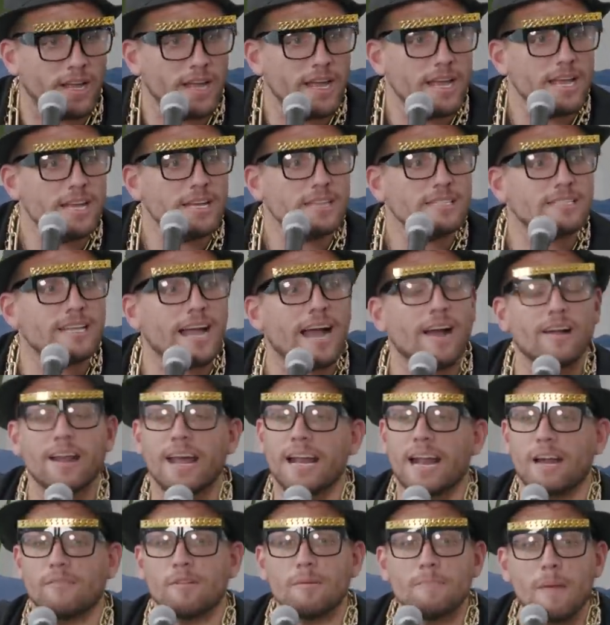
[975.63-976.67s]
I remember this. down,
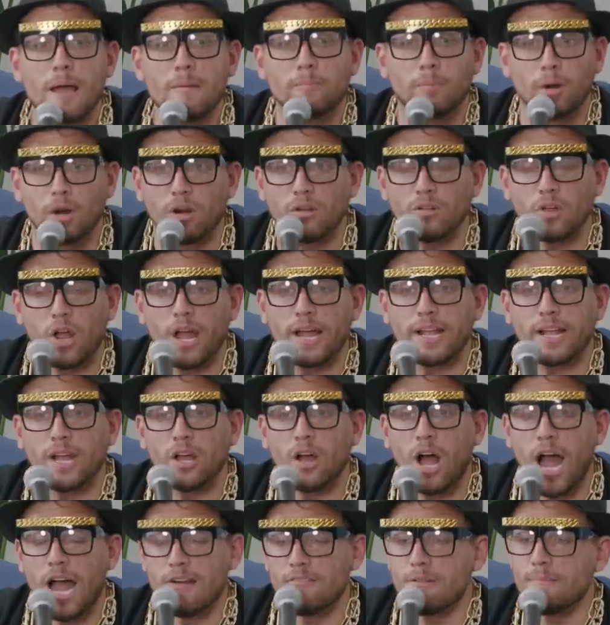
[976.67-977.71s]
and I remember like
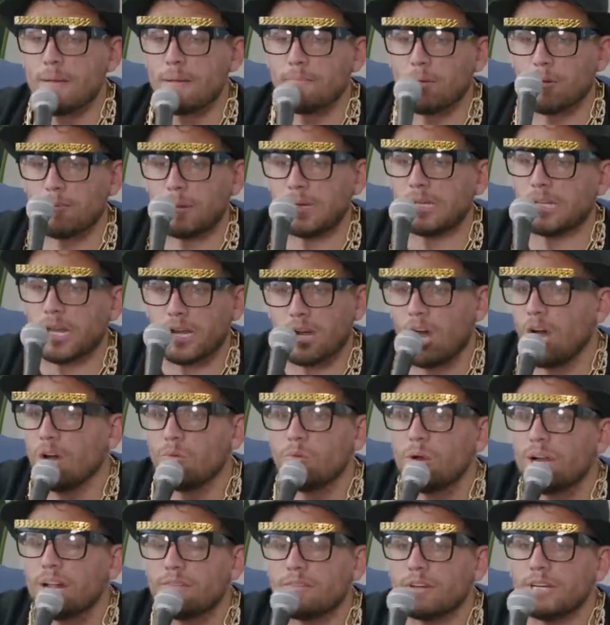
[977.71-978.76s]
I remember being like, oh,
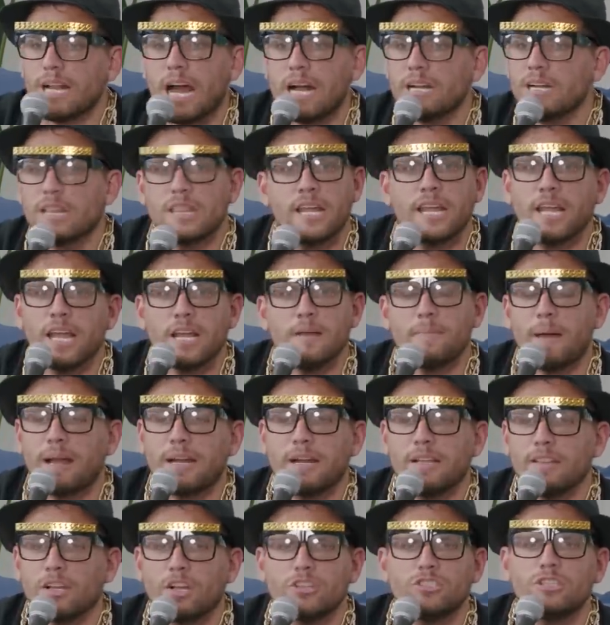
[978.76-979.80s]
whatever, not thinking about
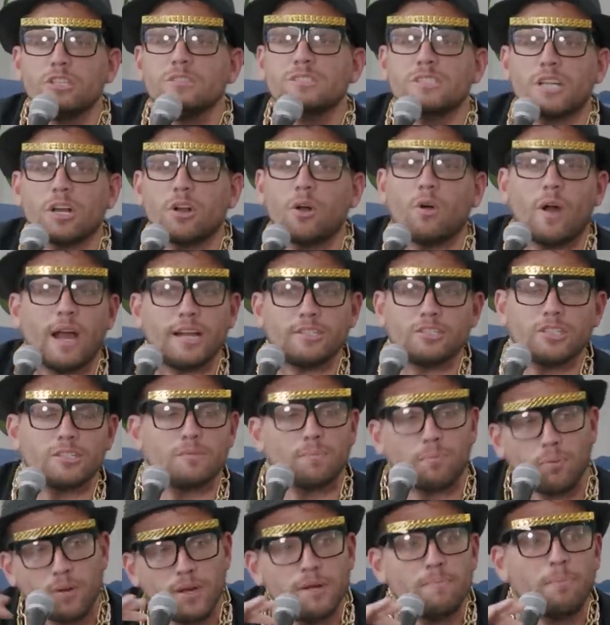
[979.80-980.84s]
anything because she said, oh, I
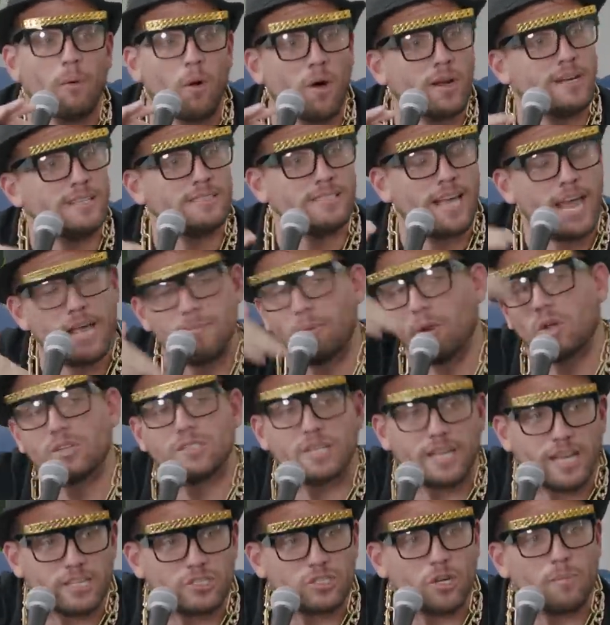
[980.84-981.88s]
just pre-bought a table because
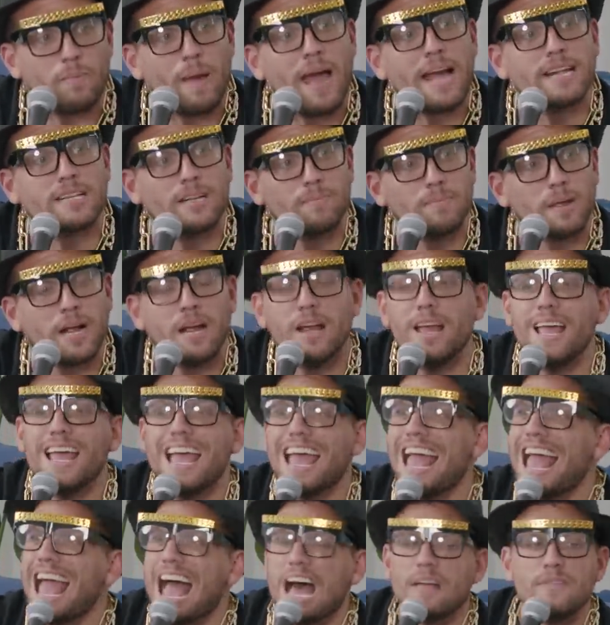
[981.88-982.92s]
it gets so packed Oh, up there. right,
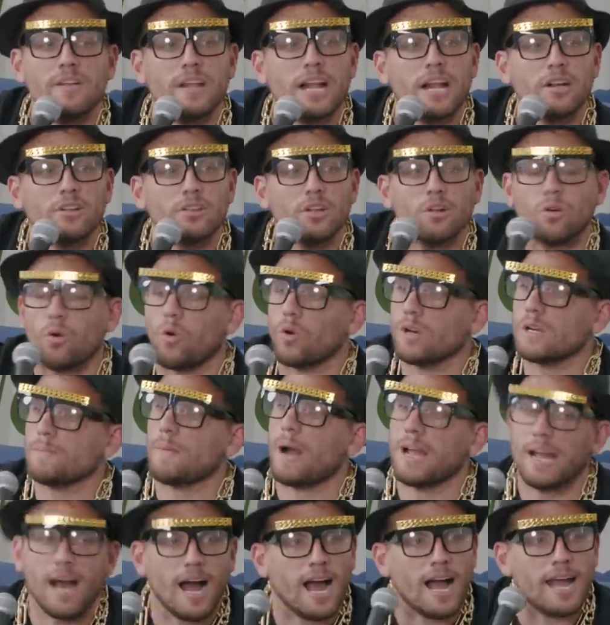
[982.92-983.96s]
right, she and then out of the corner of
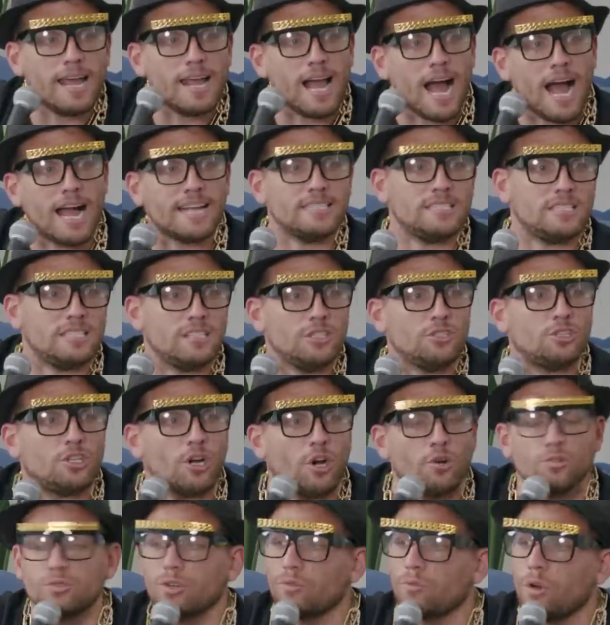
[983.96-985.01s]
my eye, I see
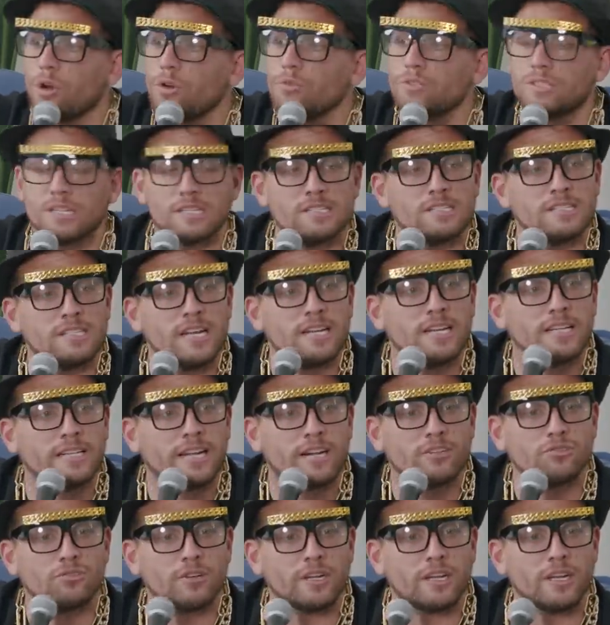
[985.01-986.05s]
Joe DeRosa sitting
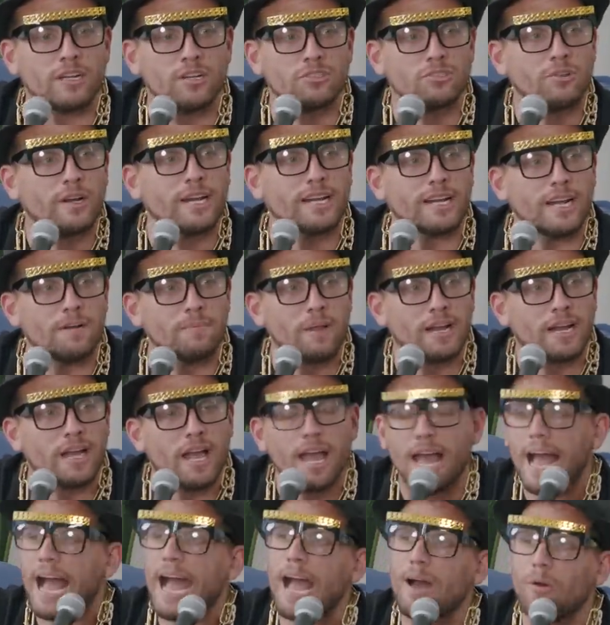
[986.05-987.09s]
there drinking and drinking. I'm like,
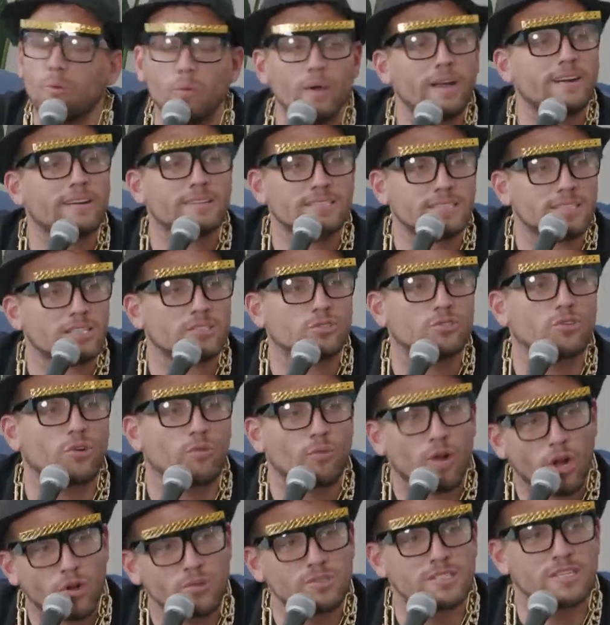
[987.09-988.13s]
how weird is this?
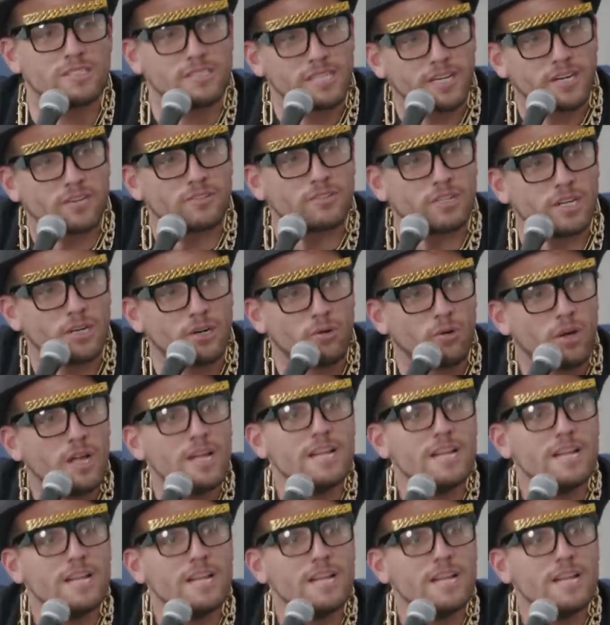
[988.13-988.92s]
DeRosa's here too.